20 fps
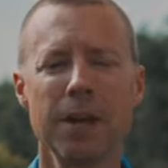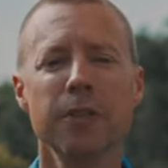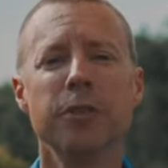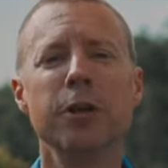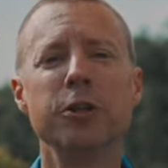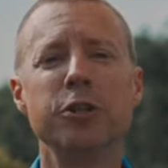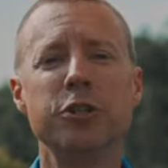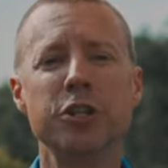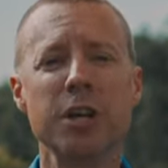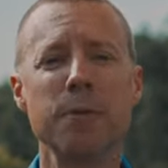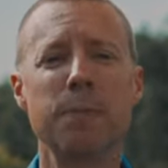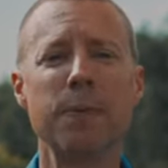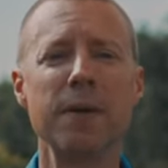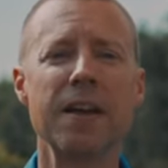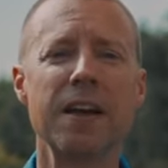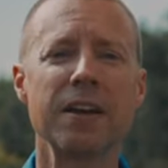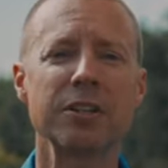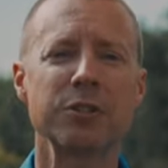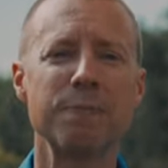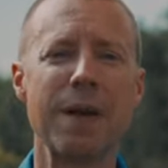The
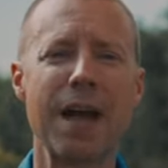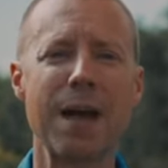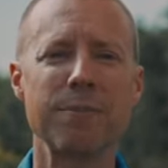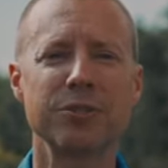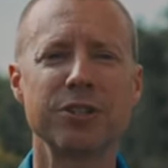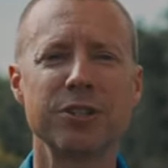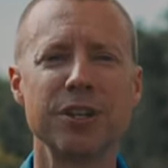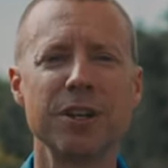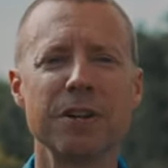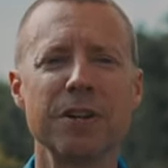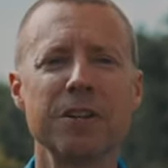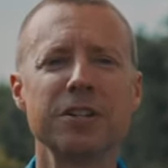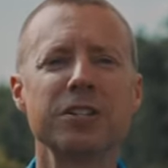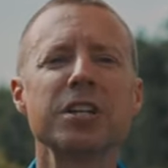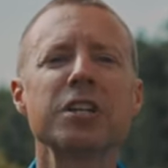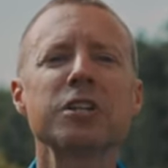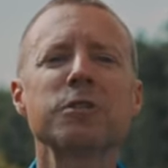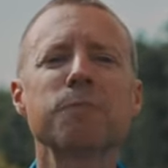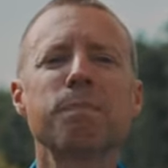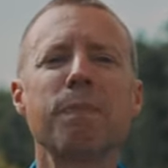GPSMAP series
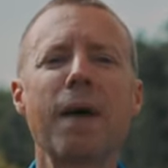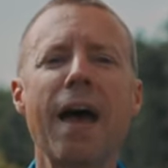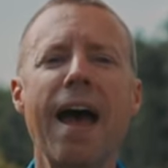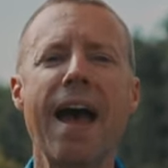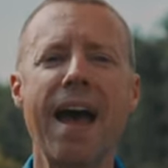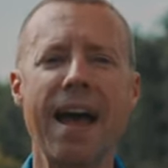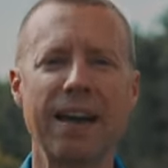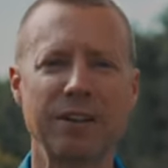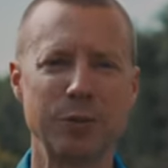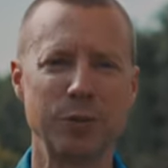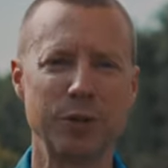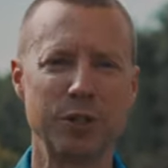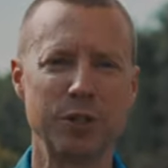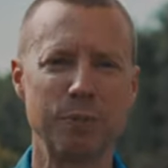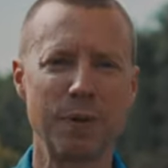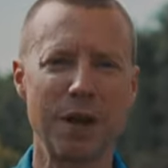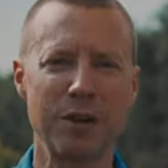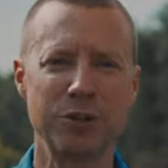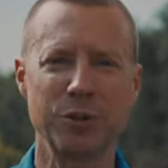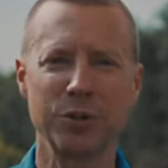is packed with
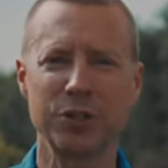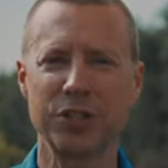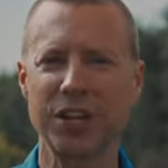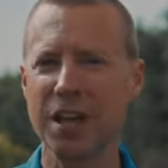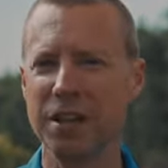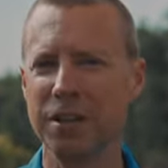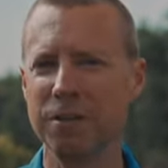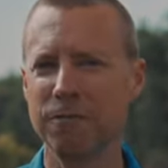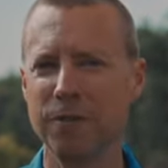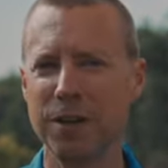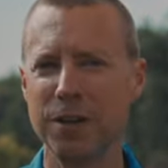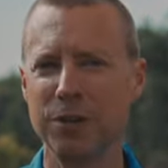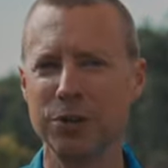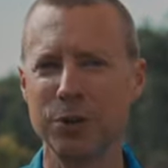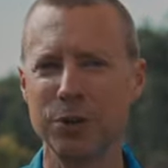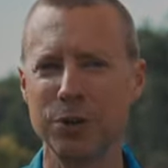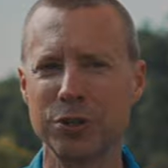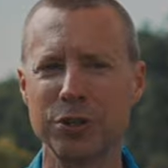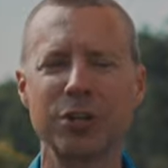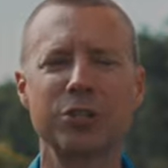special sailing
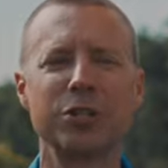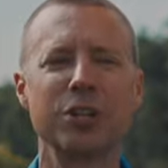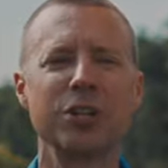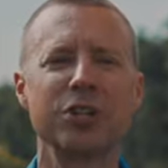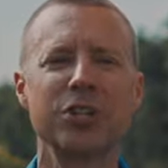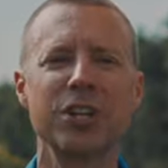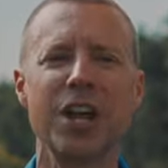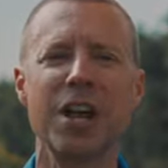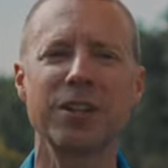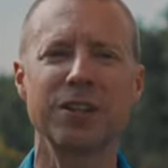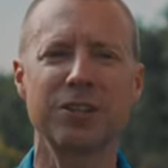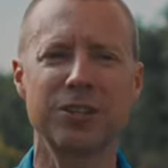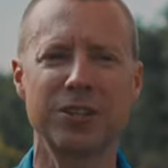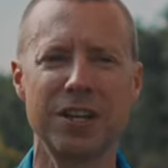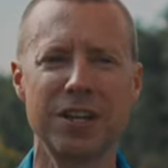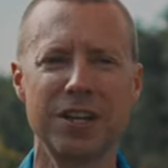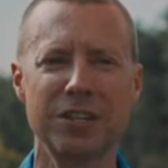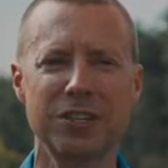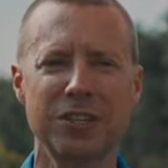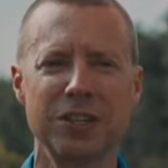features such as Sail
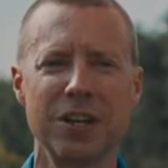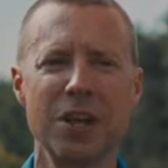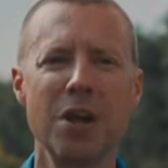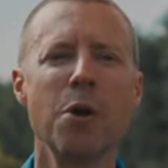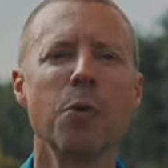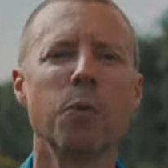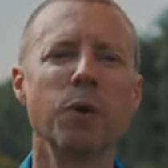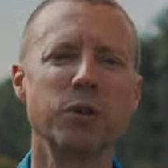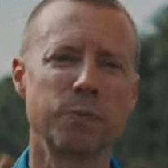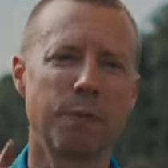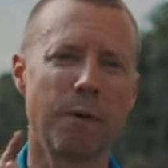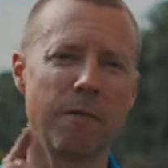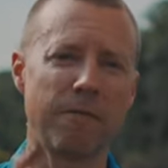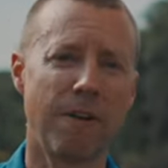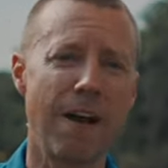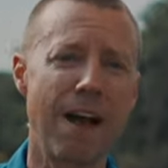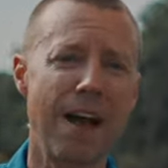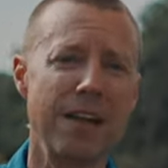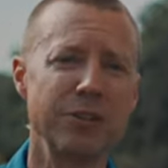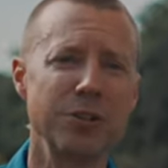Assist, which
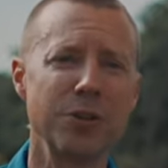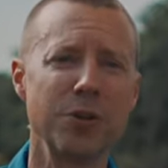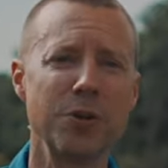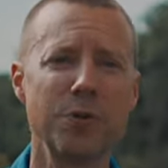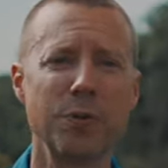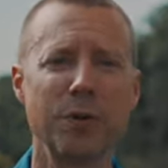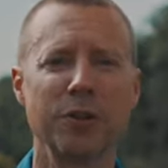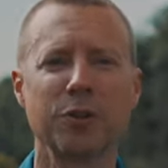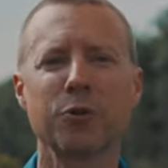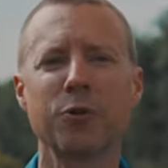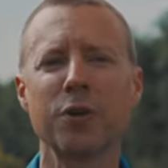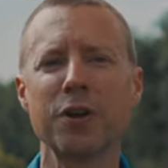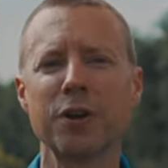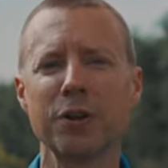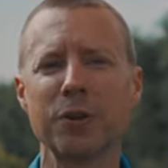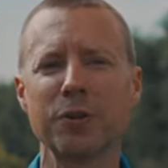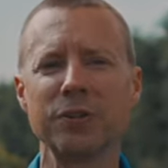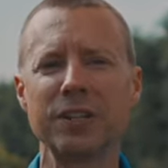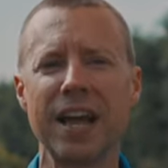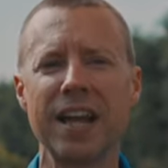provides you with
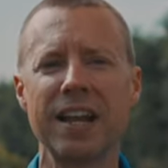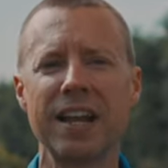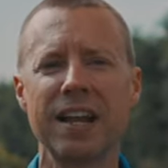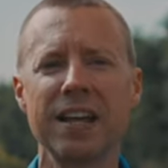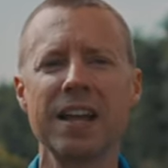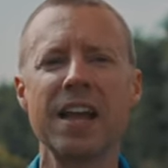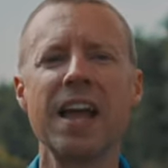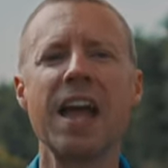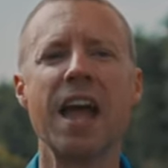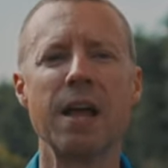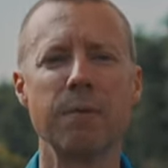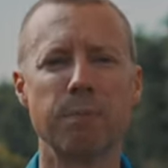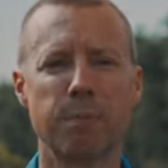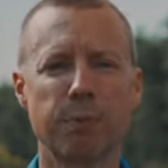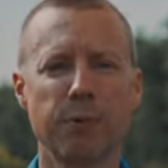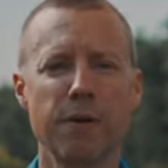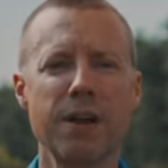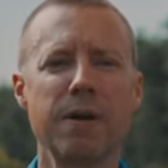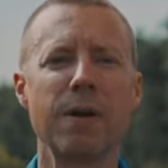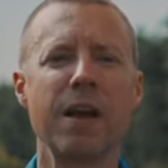critical data and
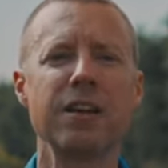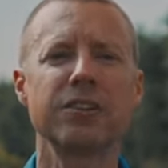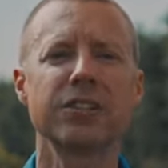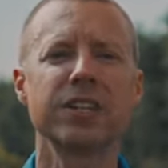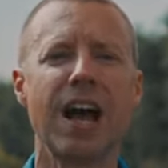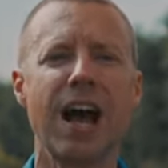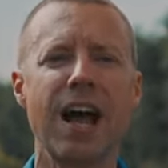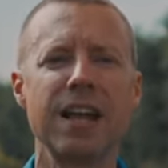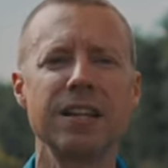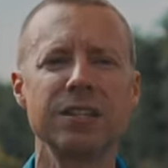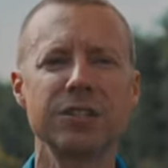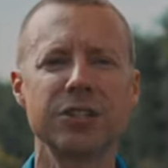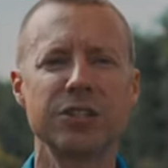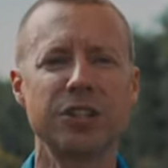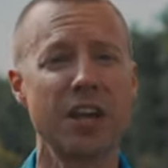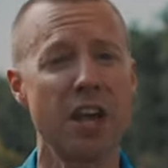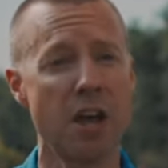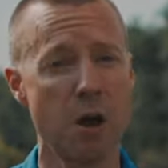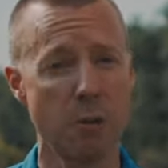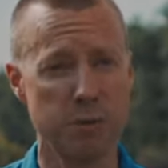pre-race guidance
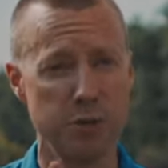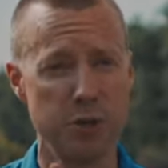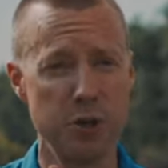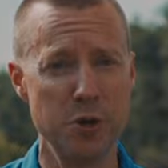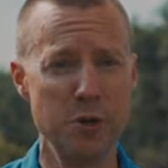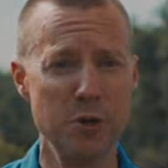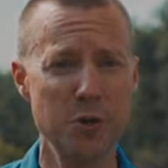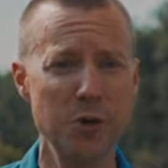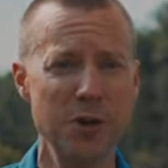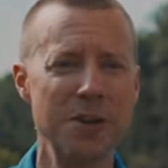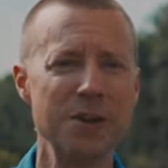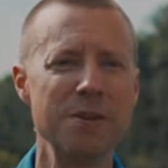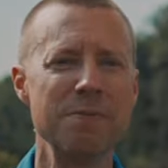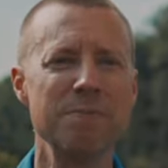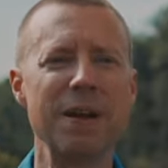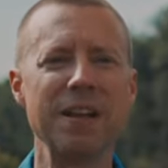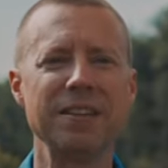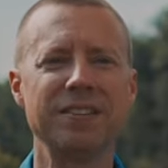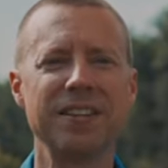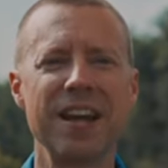to help you
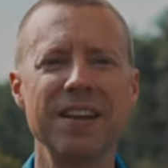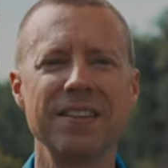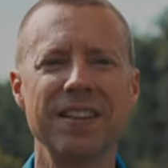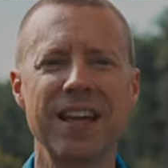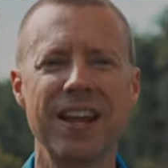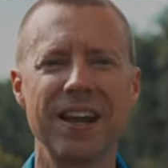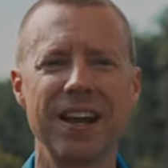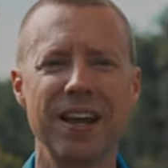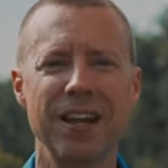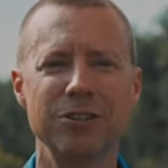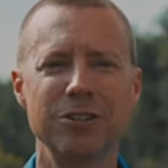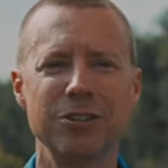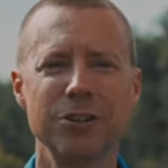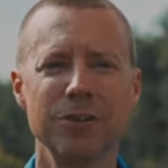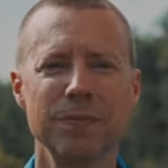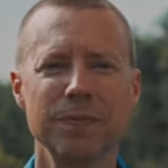maintain that edge.